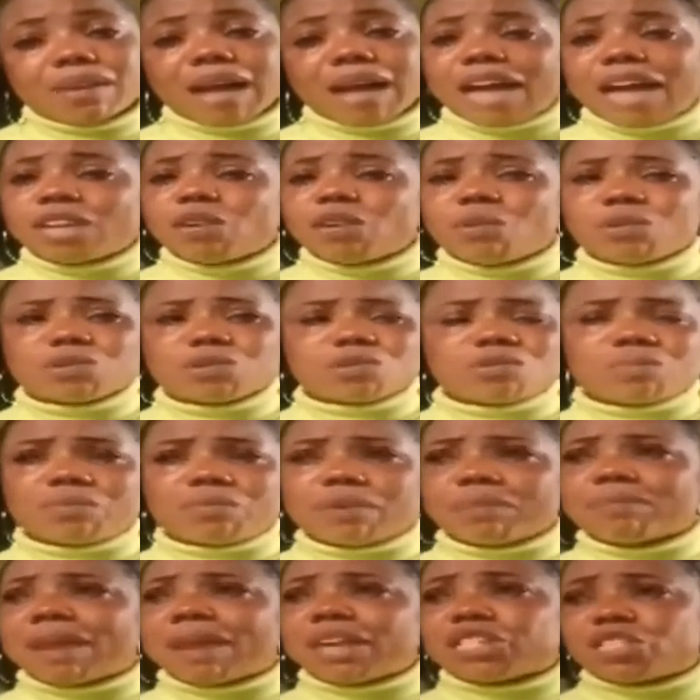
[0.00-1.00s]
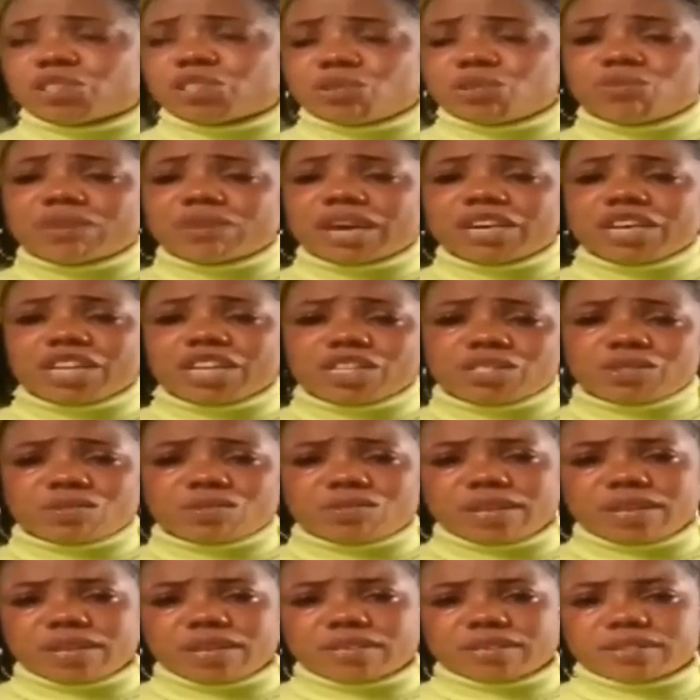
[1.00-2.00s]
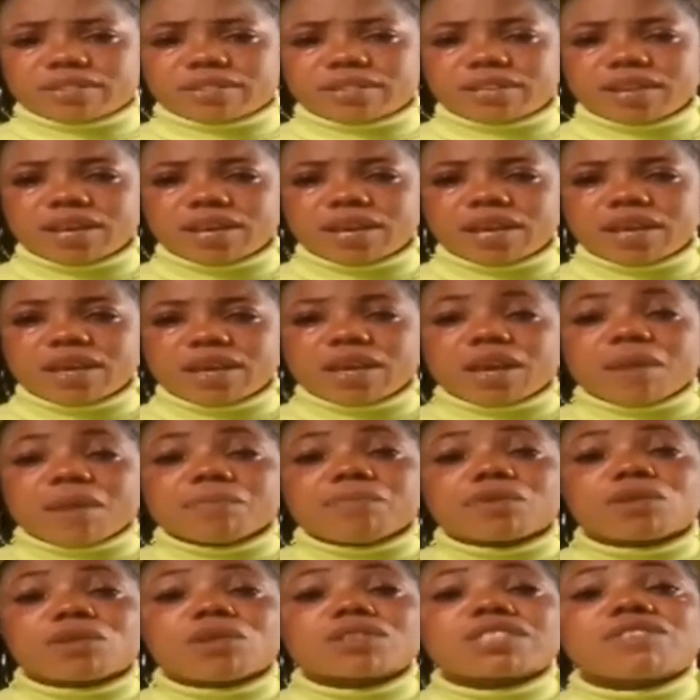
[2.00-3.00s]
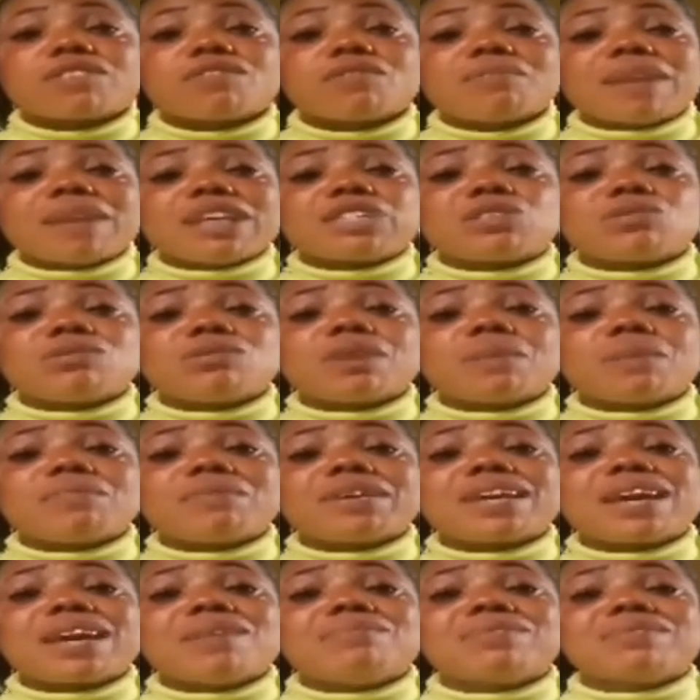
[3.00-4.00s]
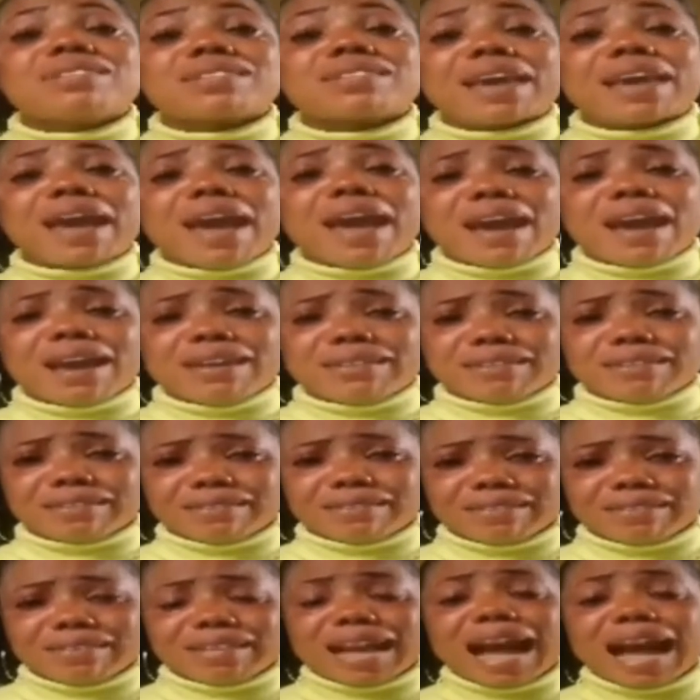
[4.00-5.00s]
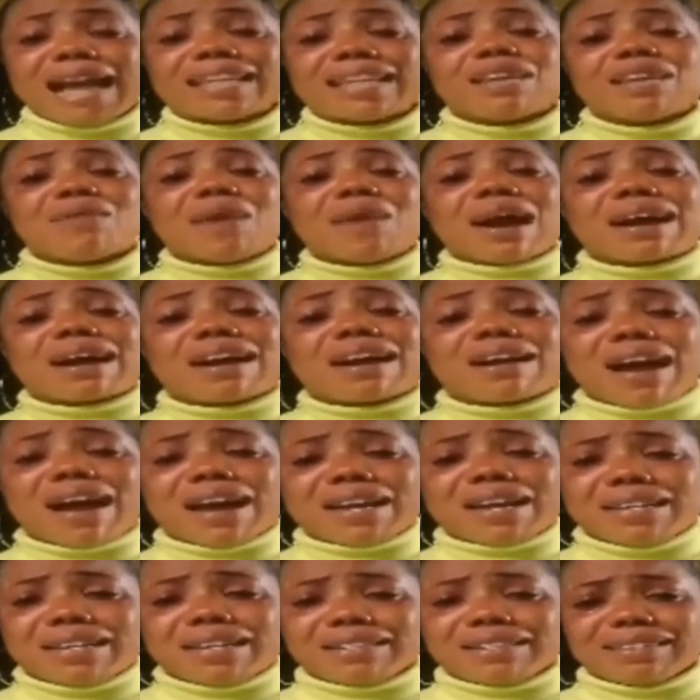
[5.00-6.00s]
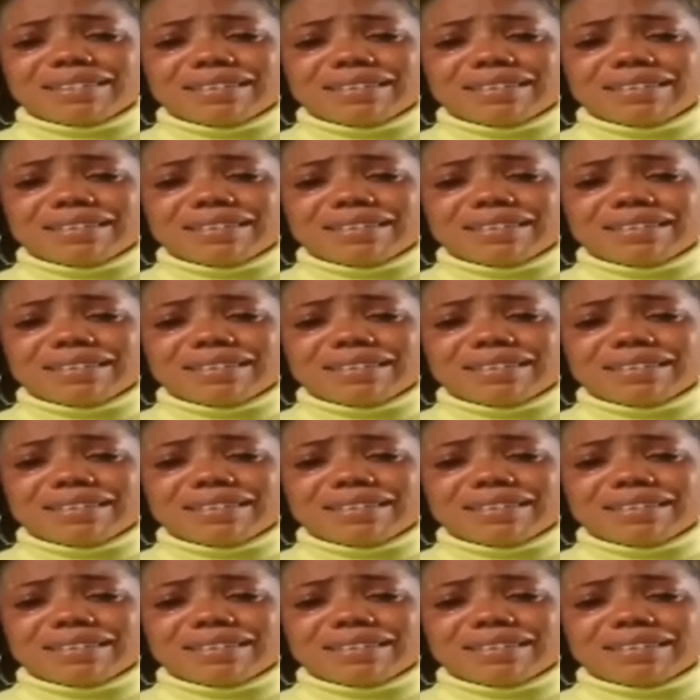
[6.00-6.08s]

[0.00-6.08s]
I don't want to bring my children into this, because even my children became scared and they were crying.